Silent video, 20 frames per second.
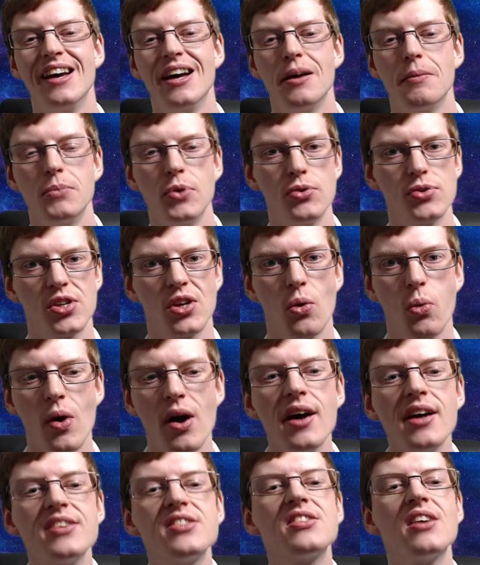
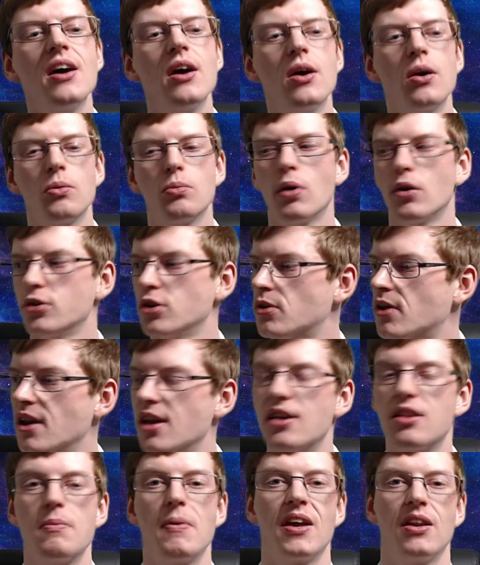Music-wise, well, you can
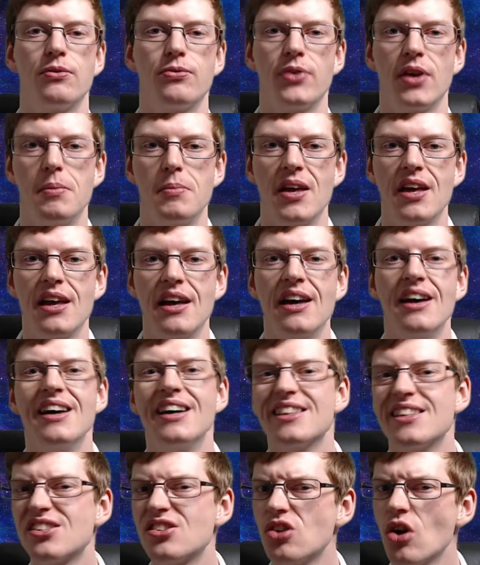hear the main theme here.
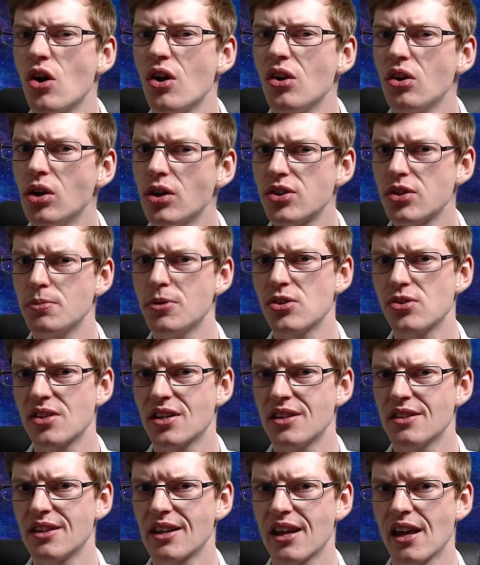There's not a lot of music
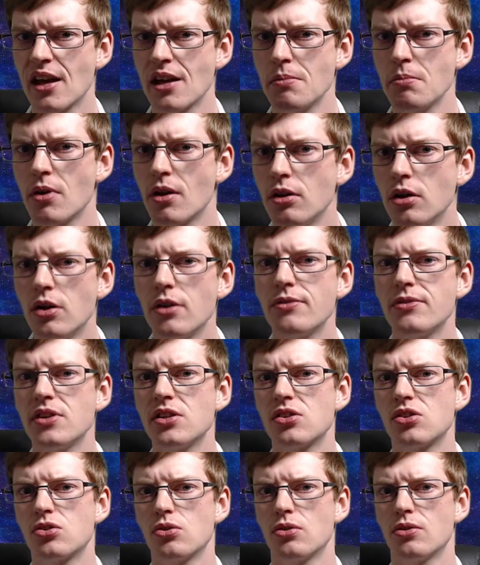in the game. A lot of
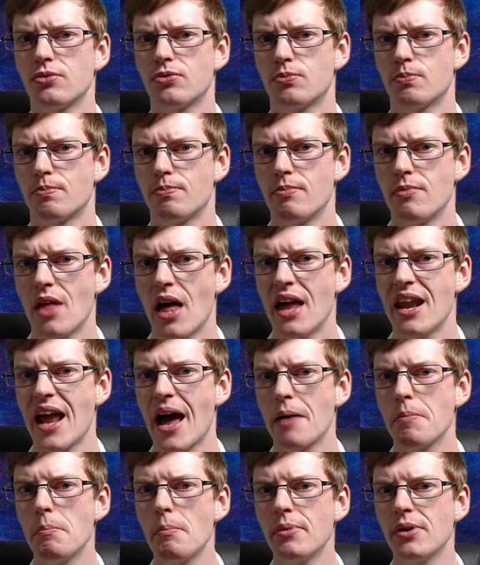it's sort of an
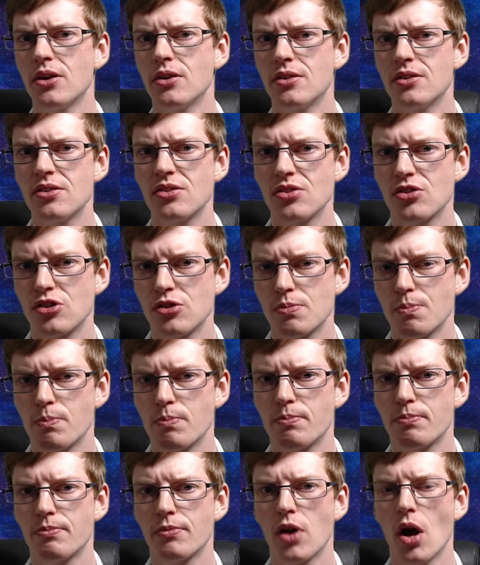ambience
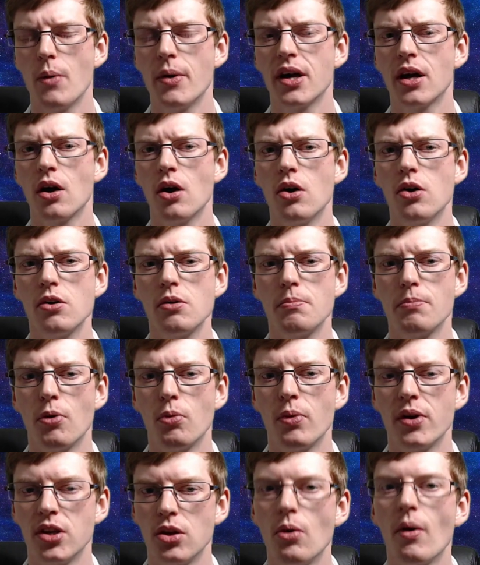going on, but
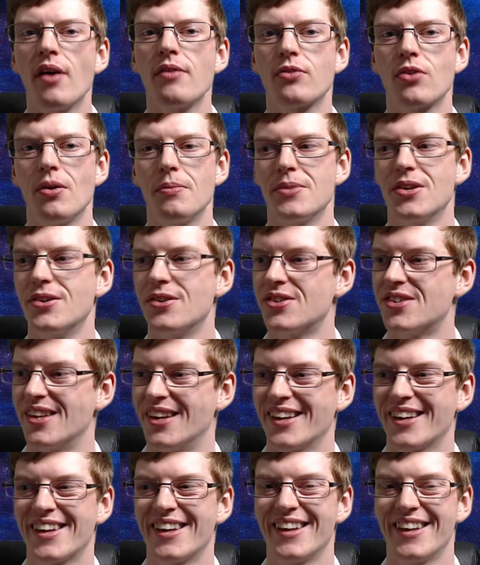when you have got
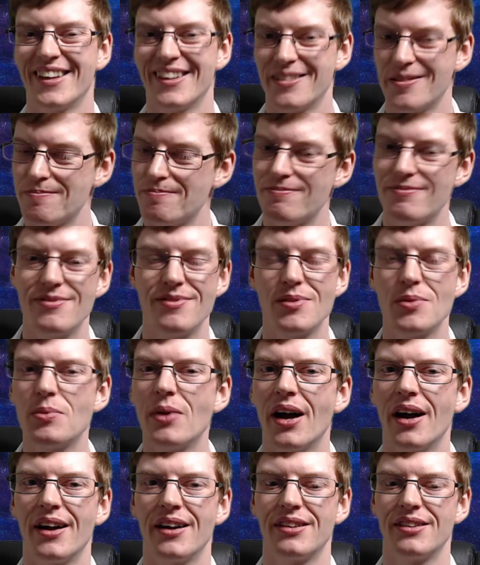music,
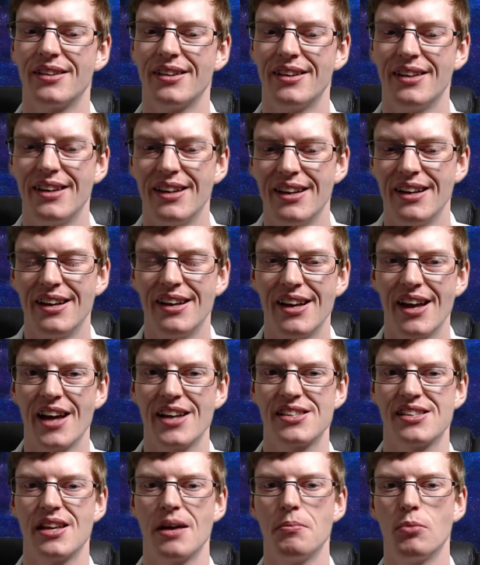well, it
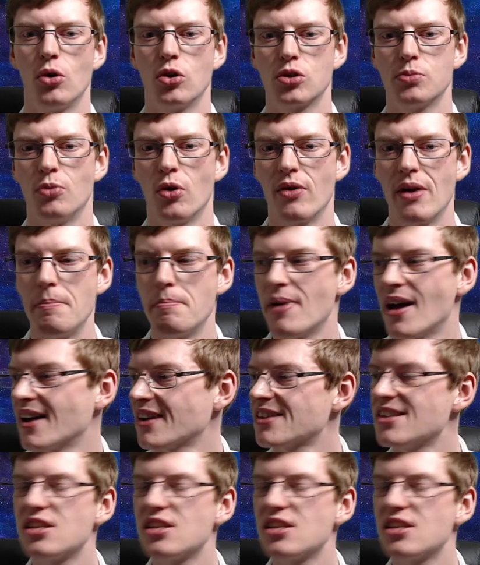has that much more impact.